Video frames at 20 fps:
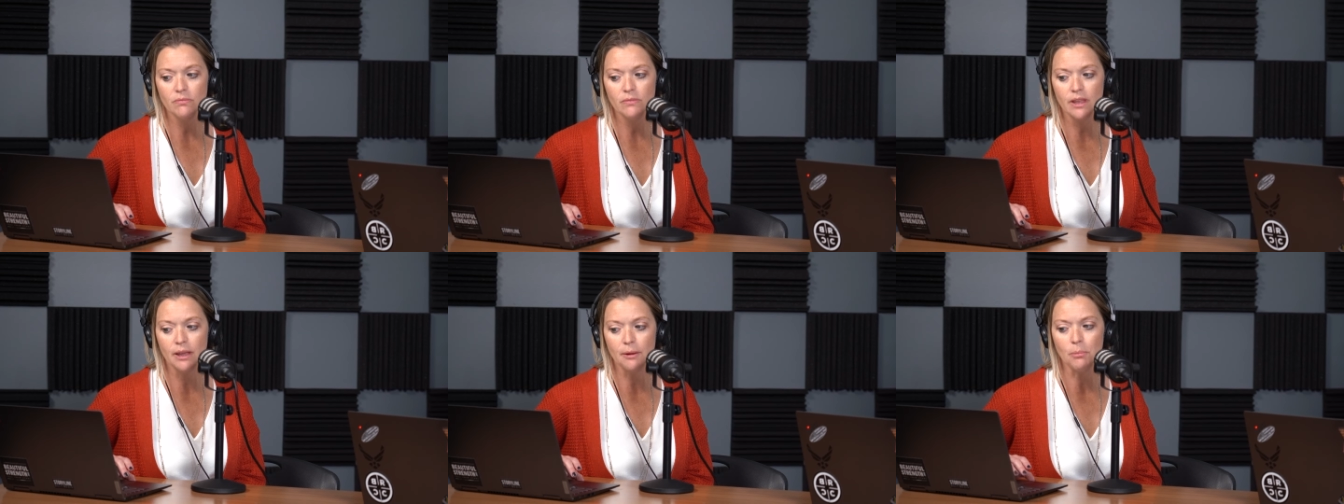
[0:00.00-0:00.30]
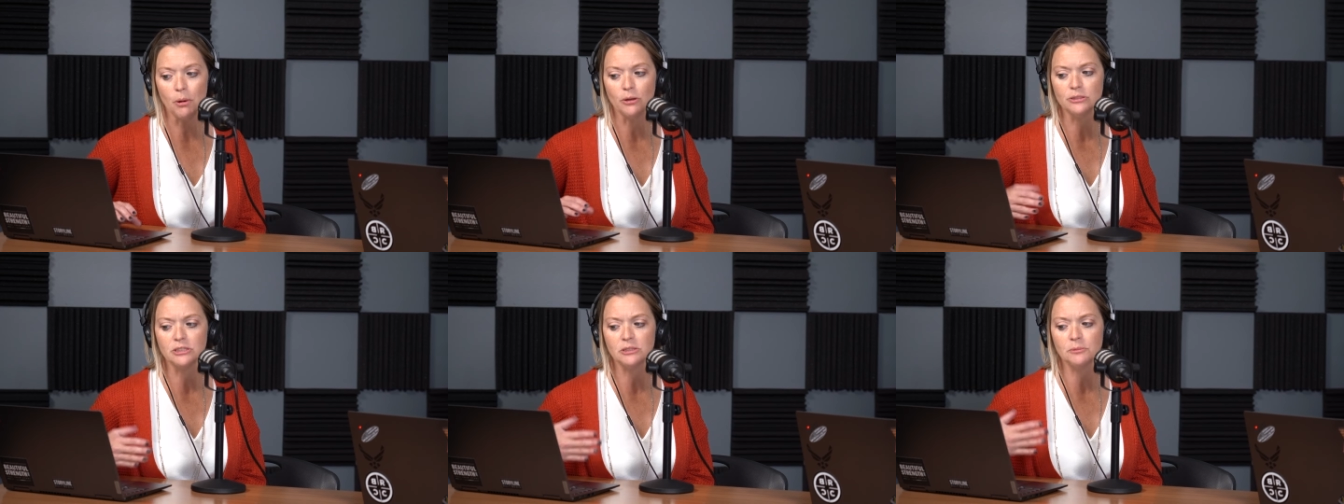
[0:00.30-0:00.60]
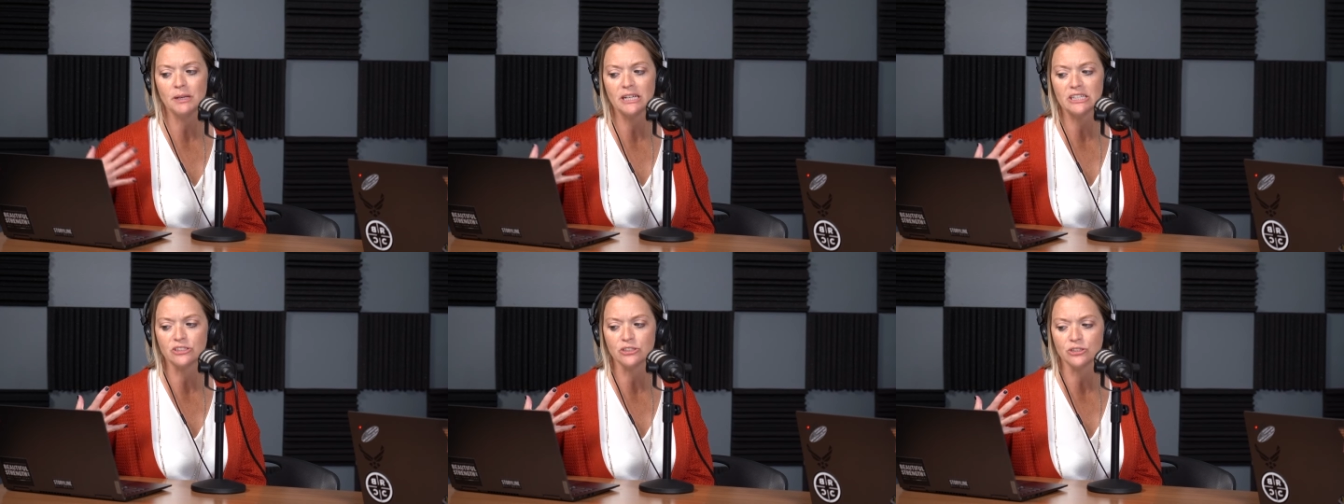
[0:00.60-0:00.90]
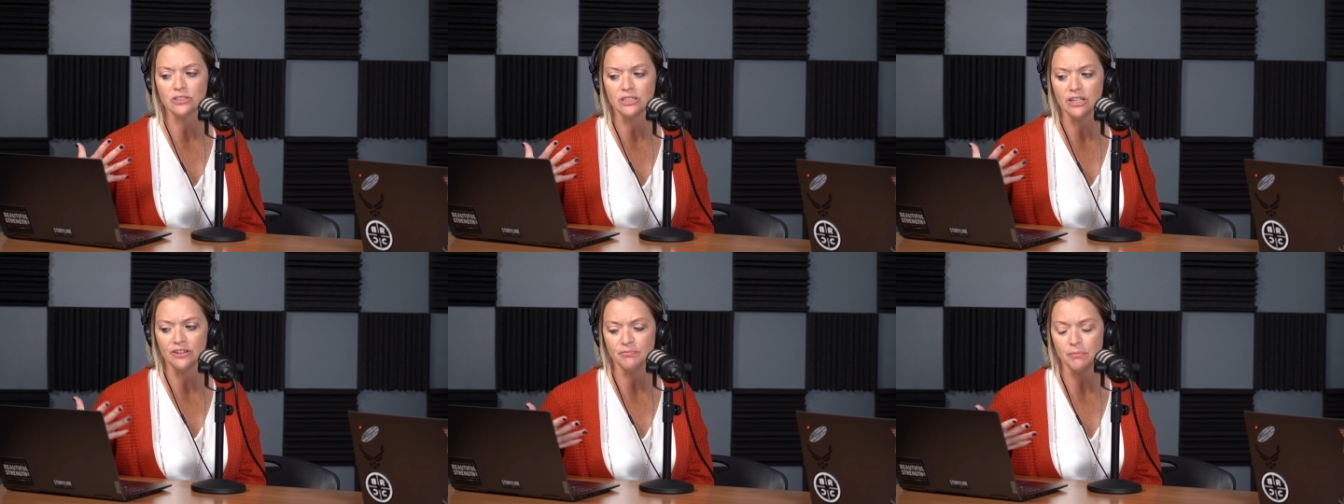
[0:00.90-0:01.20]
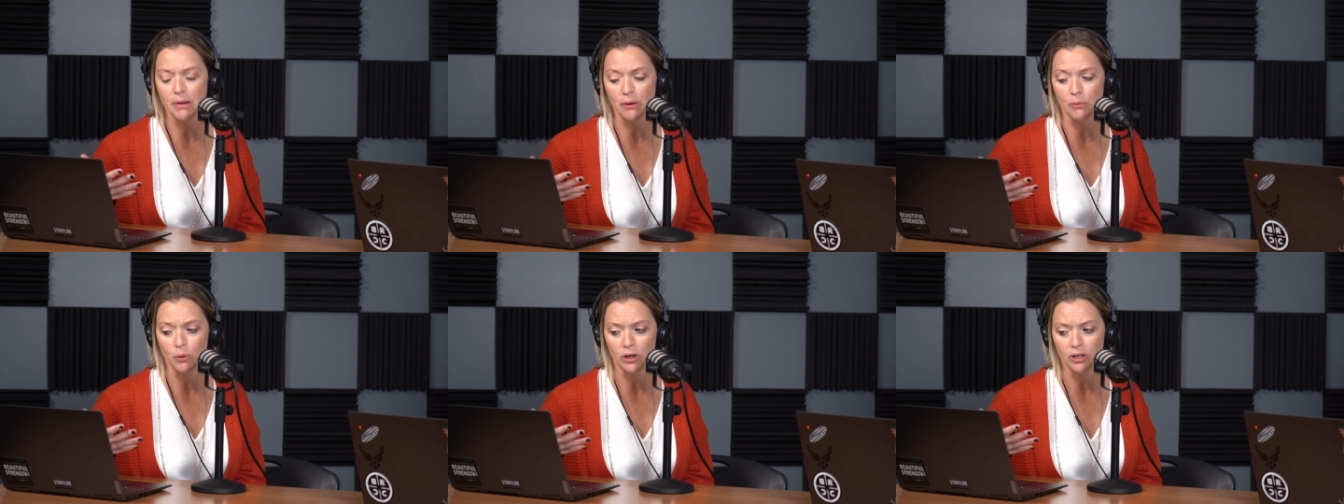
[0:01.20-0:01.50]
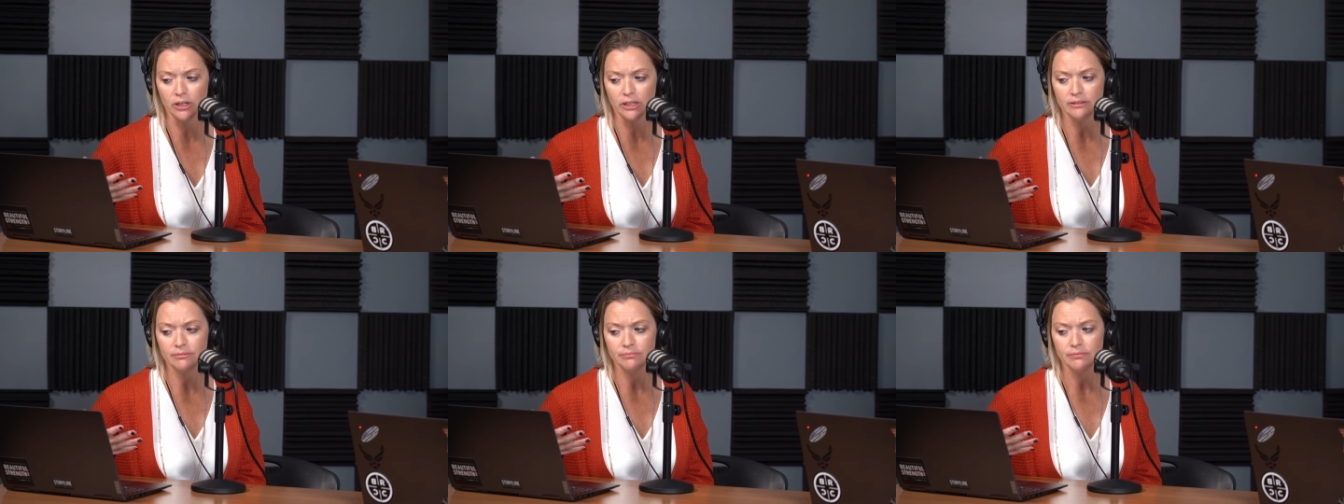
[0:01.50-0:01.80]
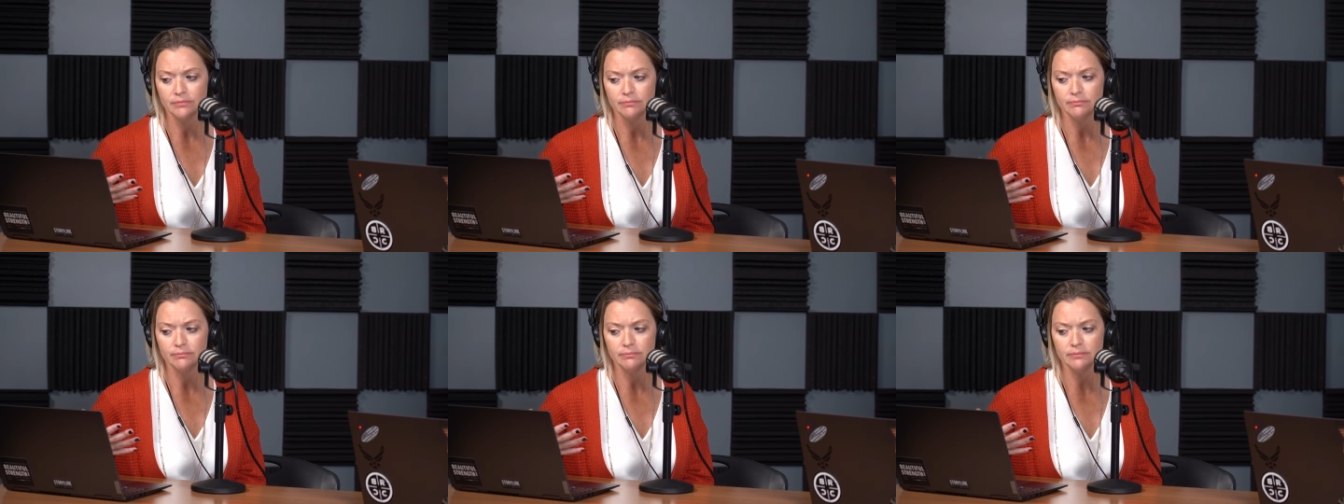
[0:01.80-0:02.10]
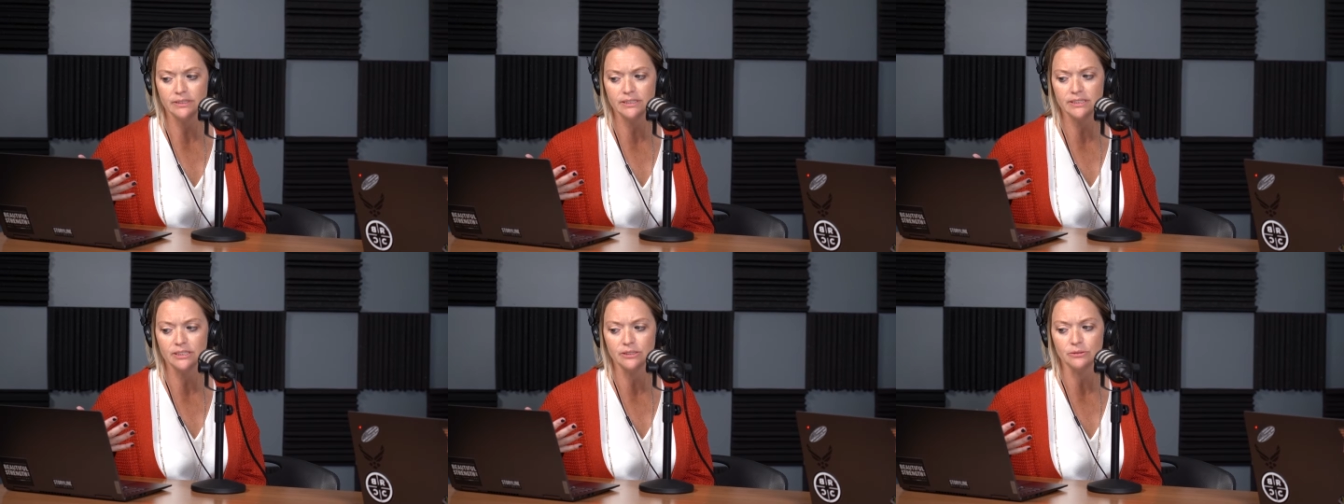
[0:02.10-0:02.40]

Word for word: and post pictures of my work. Is